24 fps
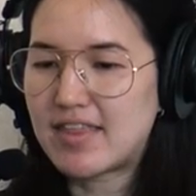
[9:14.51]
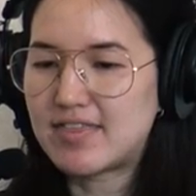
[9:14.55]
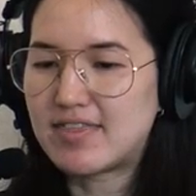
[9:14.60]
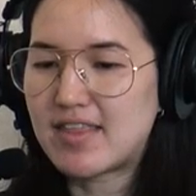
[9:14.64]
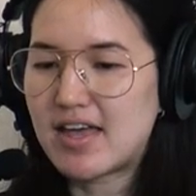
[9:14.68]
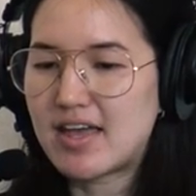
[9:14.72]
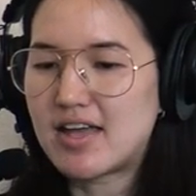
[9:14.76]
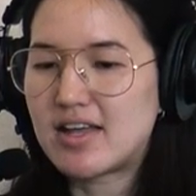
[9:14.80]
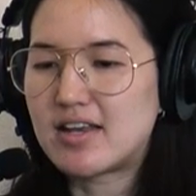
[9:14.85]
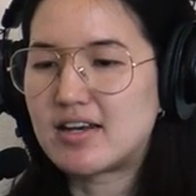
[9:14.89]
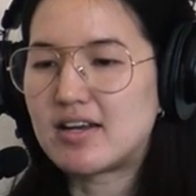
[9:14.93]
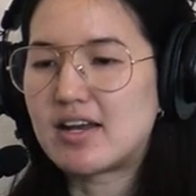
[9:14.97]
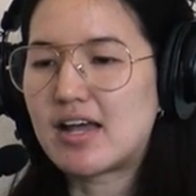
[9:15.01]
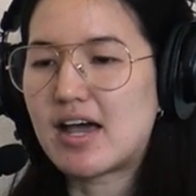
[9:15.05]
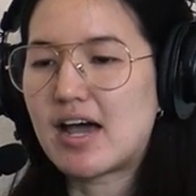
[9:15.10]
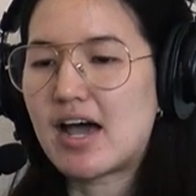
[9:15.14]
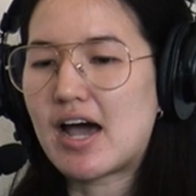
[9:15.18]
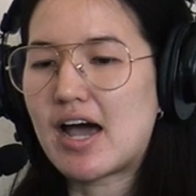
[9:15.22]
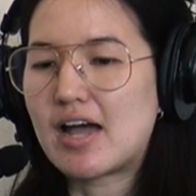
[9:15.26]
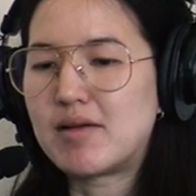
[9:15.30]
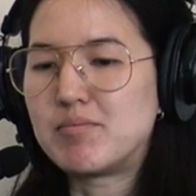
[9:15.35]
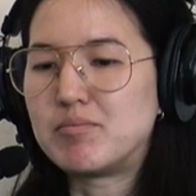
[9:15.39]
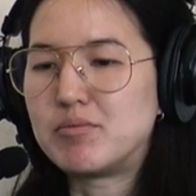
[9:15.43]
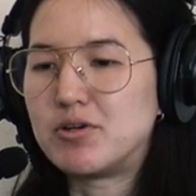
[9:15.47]
and then
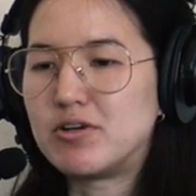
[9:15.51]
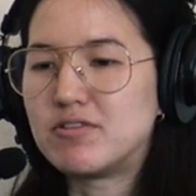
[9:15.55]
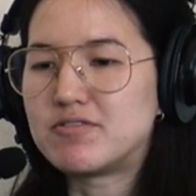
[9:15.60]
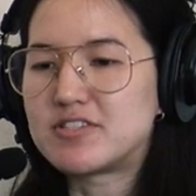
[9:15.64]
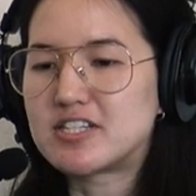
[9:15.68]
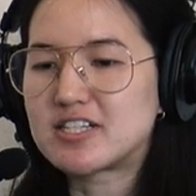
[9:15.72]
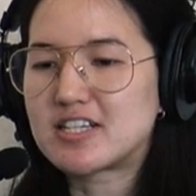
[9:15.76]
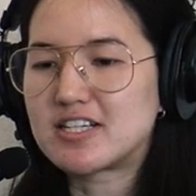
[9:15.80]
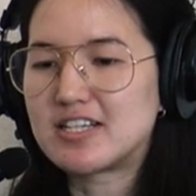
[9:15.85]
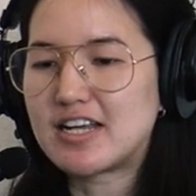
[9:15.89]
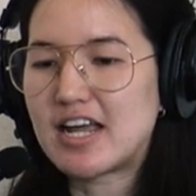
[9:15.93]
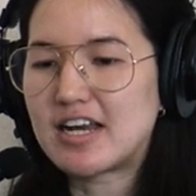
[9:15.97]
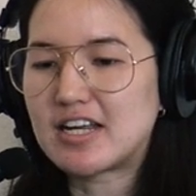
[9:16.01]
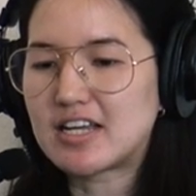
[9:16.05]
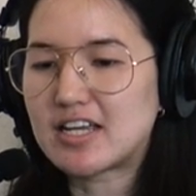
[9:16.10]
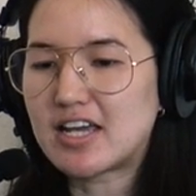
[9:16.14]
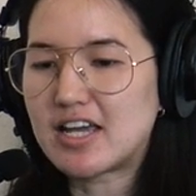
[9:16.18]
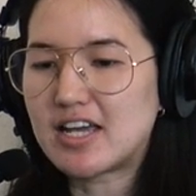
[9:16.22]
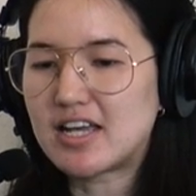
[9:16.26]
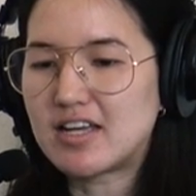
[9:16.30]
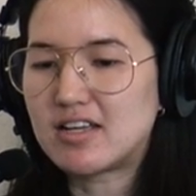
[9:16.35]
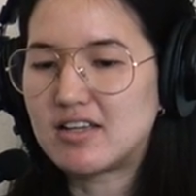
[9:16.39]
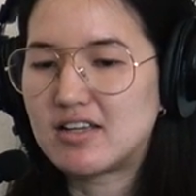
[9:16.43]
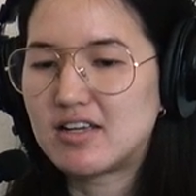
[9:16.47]
i moved to
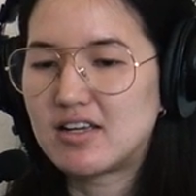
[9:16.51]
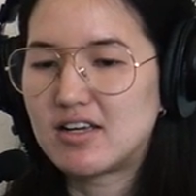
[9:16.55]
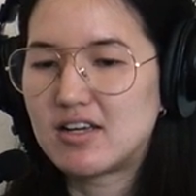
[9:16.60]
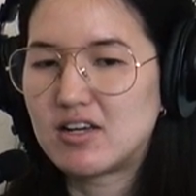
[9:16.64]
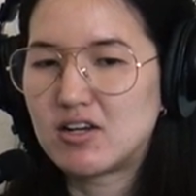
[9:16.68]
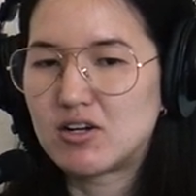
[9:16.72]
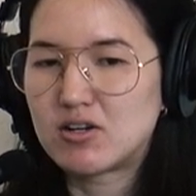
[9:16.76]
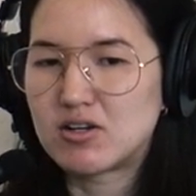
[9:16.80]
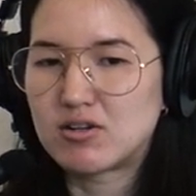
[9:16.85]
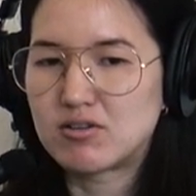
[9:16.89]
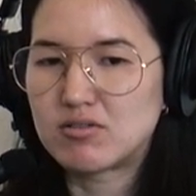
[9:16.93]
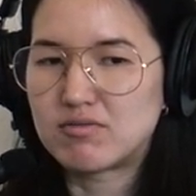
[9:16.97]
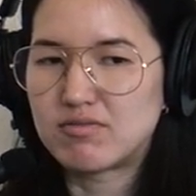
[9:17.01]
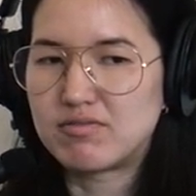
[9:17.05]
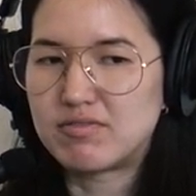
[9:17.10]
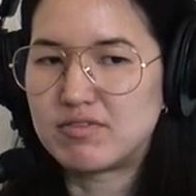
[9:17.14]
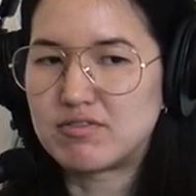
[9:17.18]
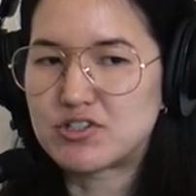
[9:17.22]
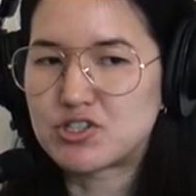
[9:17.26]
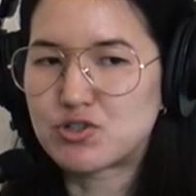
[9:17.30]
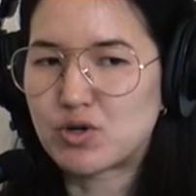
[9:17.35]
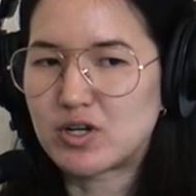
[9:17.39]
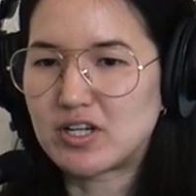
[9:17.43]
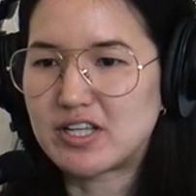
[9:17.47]
connecticut
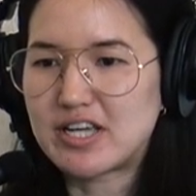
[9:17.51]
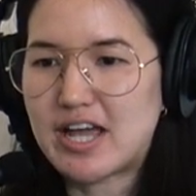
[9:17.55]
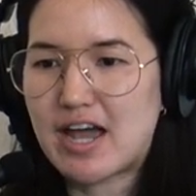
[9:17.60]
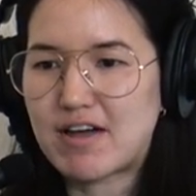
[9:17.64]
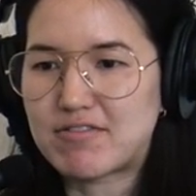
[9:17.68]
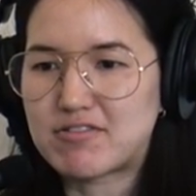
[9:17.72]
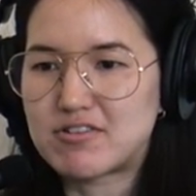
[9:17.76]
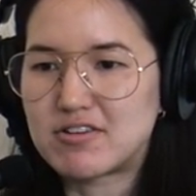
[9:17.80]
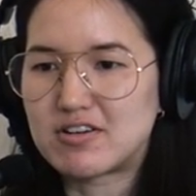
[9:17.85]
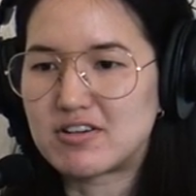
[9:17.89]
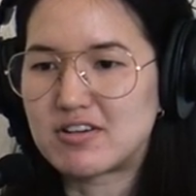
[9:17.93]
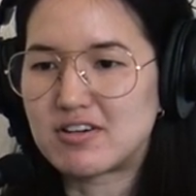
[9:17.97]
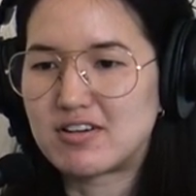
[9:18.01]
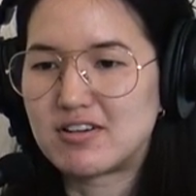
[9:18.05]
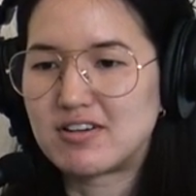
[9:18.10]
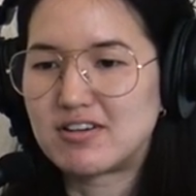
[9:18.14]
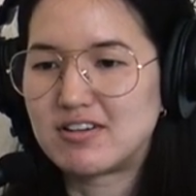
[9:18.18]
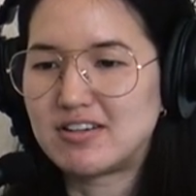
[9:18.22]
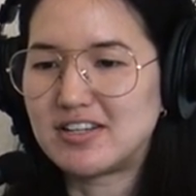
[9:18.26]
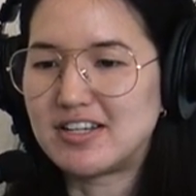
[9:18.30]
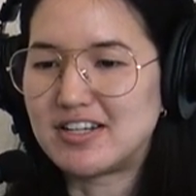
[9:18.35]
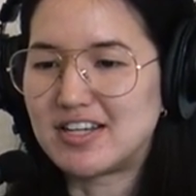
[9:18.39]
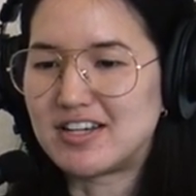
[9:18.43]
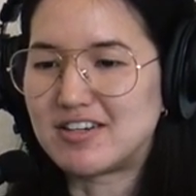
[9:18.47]
shortly after
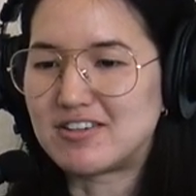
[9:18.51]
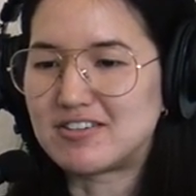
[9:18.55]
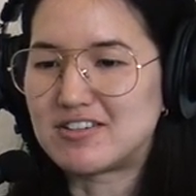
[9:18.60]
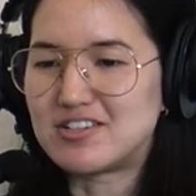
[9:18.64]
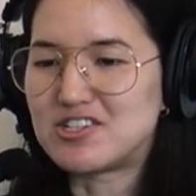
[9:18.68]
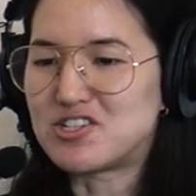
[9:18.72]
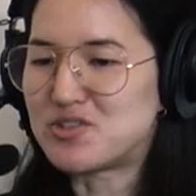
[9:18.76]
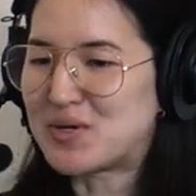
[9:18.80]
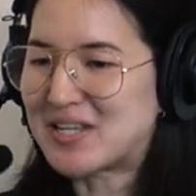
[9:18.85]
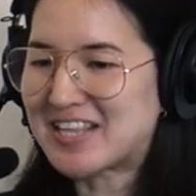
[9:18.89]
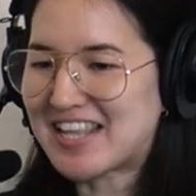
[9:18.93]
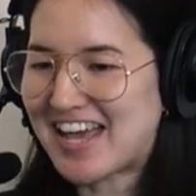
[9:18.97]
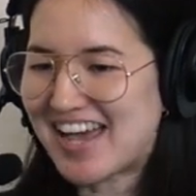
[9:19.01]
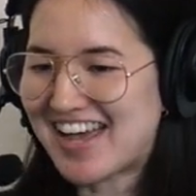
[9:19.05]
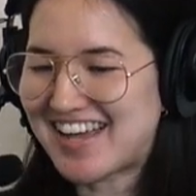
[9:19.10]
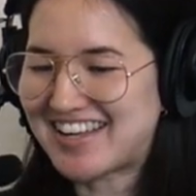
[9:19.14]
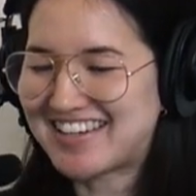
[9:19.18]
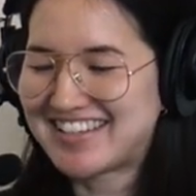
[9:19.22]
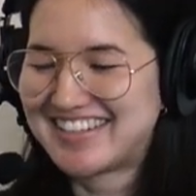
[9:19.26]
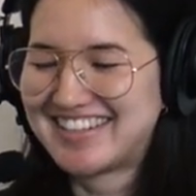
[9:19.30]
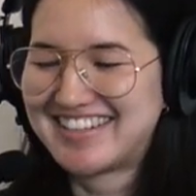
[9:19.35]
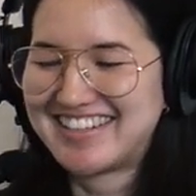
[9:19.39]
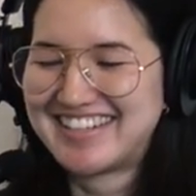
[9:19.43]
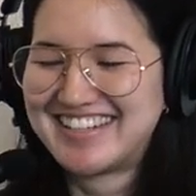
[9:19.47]
you know doing
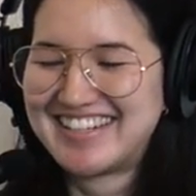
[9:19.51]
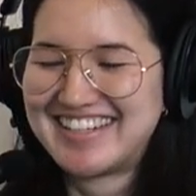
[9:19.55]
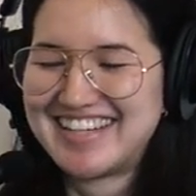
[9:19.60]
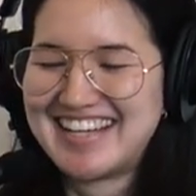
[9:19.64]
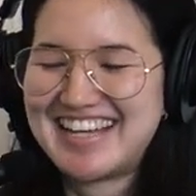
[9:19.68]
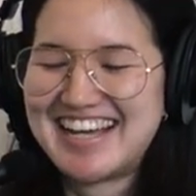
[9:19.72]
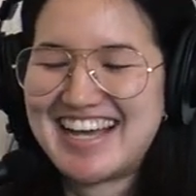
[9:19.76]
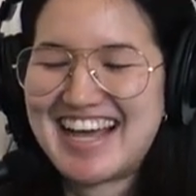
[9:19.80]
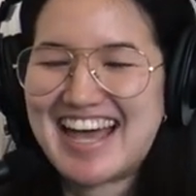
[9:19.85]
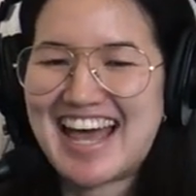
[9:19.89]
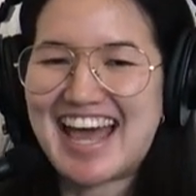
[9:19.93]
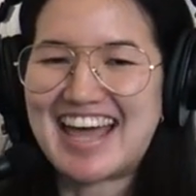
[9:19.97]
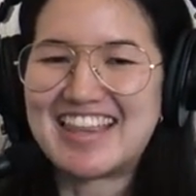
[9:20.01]
that mm-hmm.